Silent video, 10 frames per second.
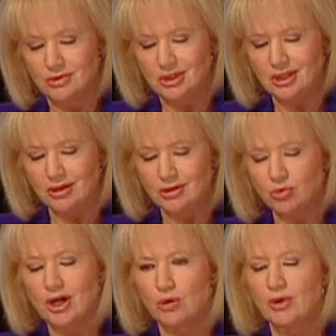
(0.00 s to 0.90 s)
the uh,
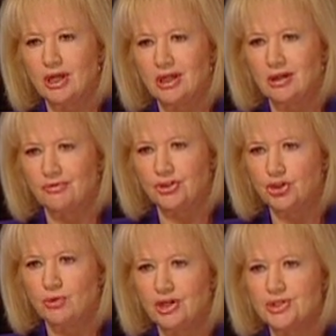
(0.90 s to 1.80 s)
credit rating of the
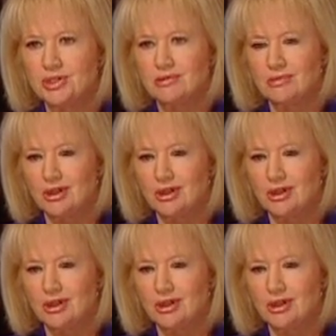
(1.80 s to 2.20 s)
U.S.